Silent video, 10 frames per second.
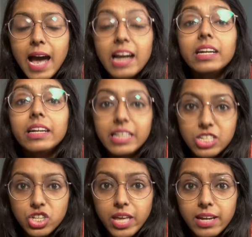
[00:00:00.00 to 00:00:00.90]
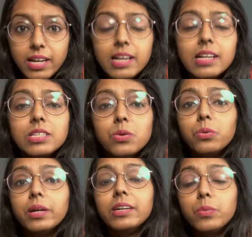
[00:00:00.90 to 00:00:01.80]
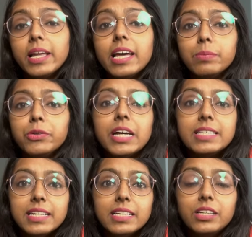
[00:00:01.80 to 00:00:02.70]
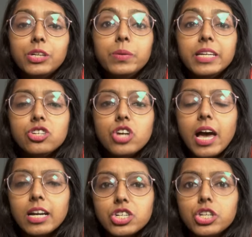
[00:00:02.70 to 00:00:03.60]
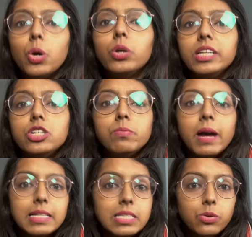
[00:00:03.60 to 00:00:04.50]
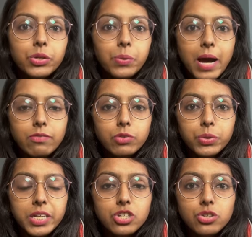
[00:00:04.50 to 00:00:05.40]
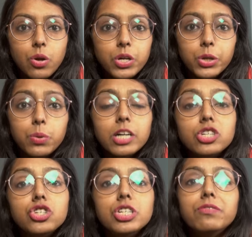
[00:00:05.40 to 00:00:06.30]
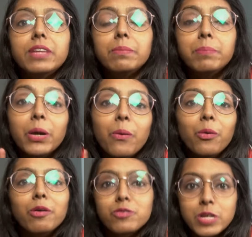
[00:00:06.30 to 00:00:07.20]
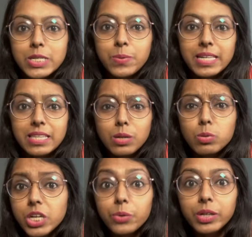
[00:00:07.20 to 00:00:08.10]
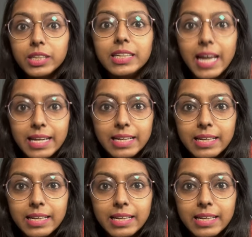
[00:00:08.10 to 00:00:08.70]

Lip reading: and reach them. So it will help you dissect it into each action or each milestone you have to reach in order to achieve that big goal of 2023, which I really like.